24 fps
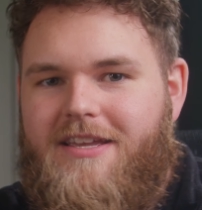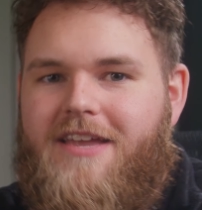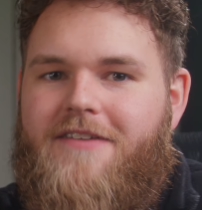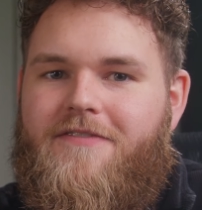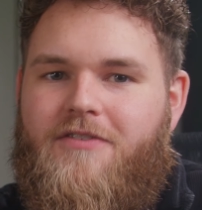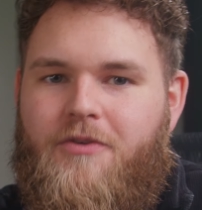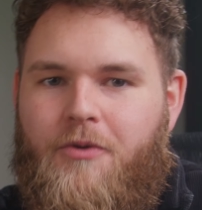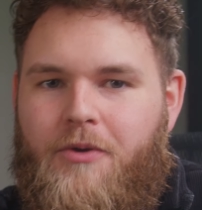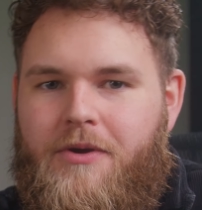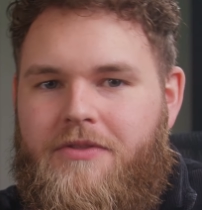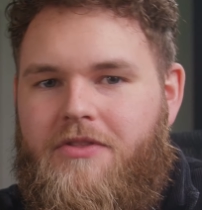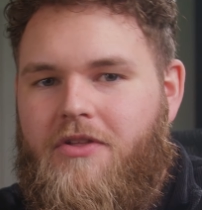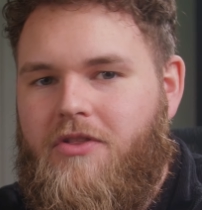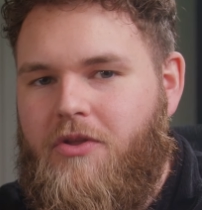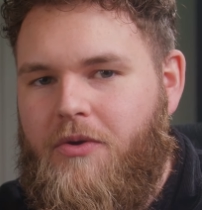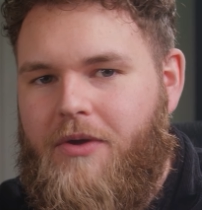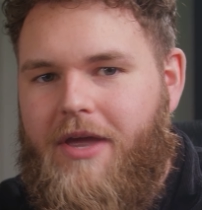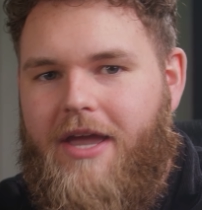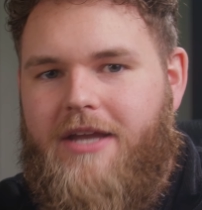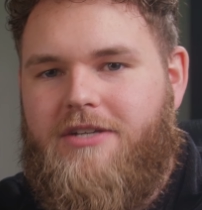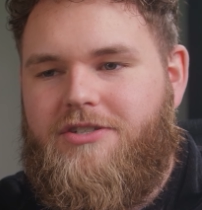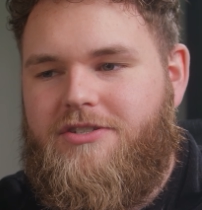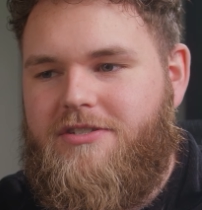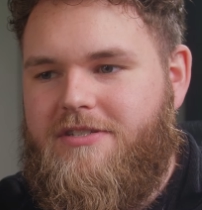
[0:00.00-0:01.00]
if you're in the
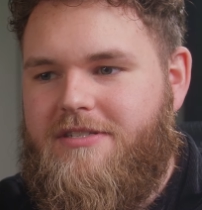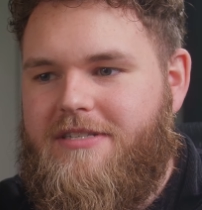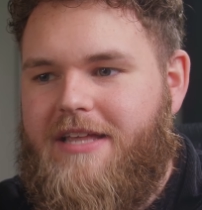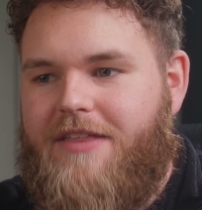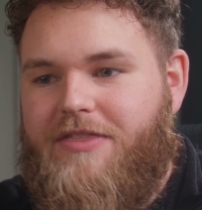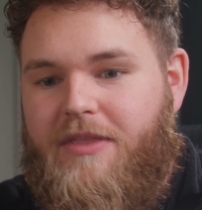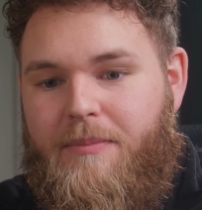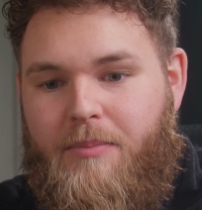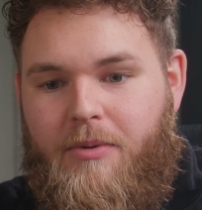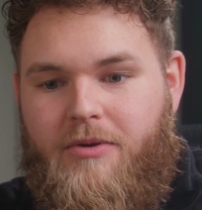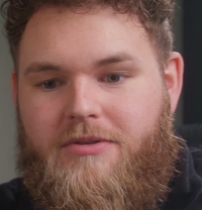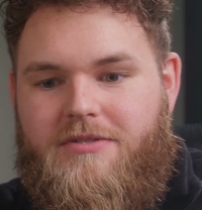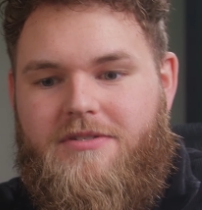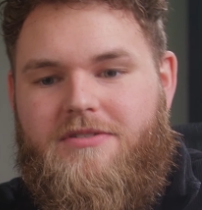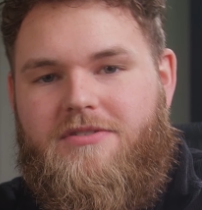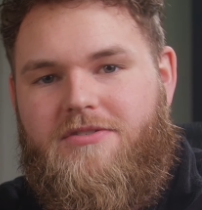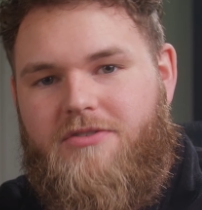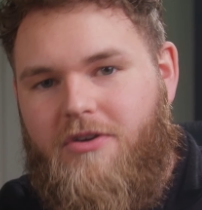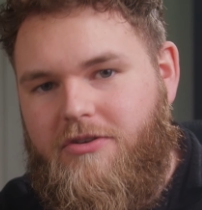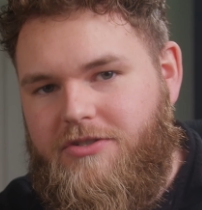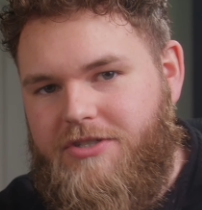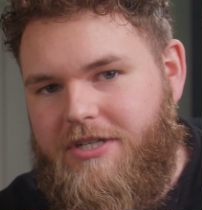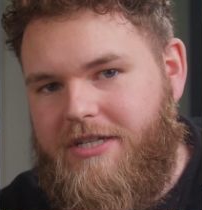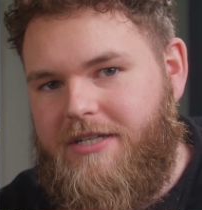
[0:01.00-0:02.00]
locations that the person's
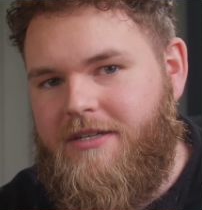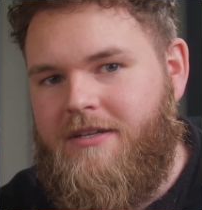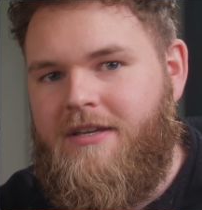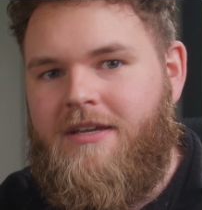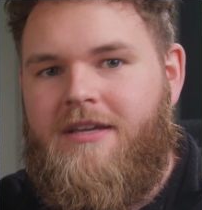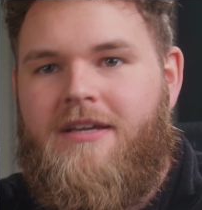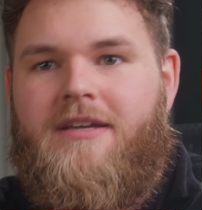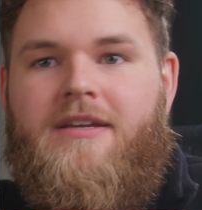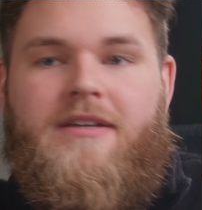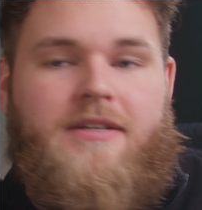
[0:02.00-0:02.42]
searching,